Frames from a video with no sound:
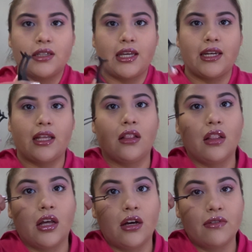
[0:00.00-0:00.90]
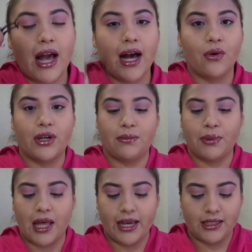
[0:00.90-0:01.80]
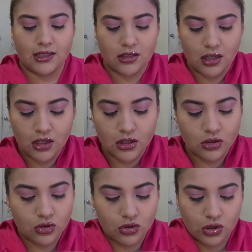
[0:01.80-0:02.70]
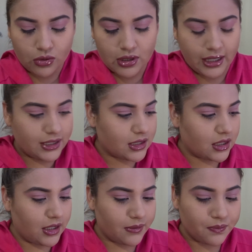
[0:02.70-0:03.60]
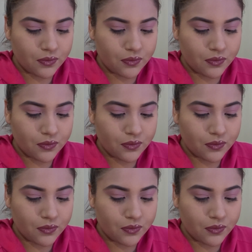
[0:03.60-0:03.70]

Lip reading: and I love how it applies so nicely.